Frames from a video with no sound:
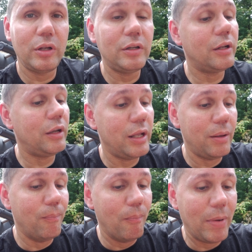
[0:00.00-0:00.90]
antenna, and
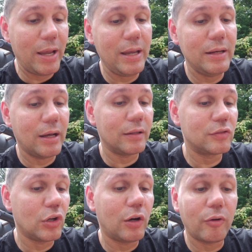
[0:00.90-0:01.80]
it may not
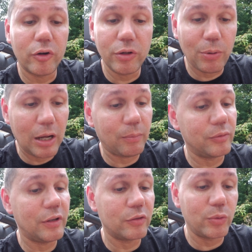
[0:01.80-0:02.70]
solve all your
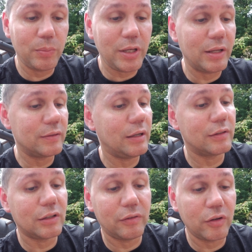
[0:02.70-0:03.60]
problems. As with me, it's not
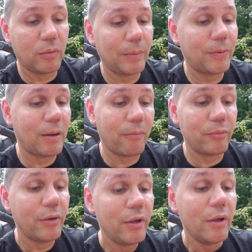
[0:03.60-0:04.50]
solving all my
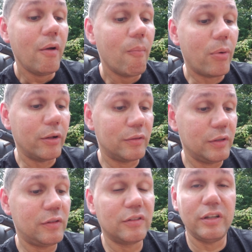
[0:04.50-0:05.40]
problems, but
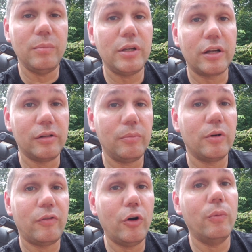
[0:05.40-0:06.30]
this is giving me a glimmer
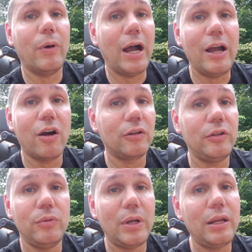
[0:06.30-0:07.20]
of hope. I hardly
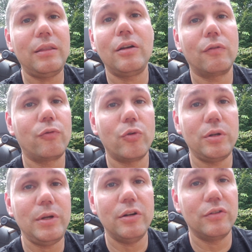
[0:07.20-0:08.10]
do anything on 40
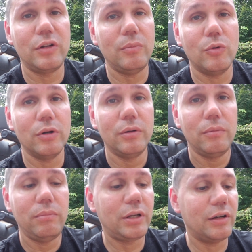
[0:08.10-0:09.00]
meters anymore
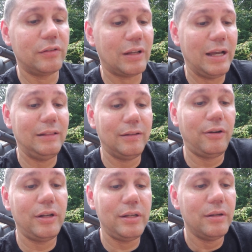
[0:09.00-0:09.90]
because I
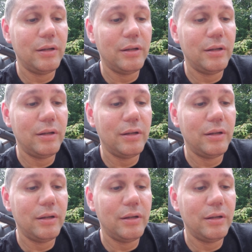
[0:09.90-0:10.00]
literally